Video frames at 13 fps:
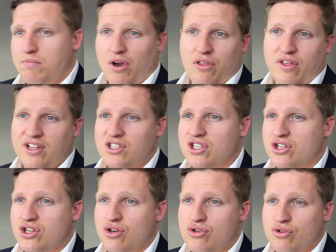both
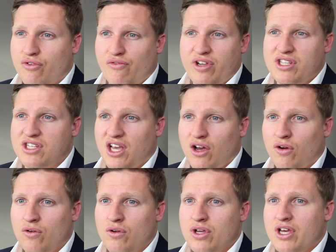institutional and
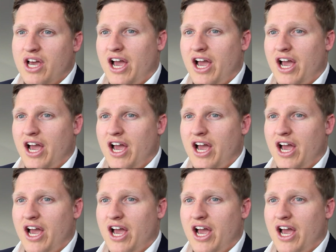retail,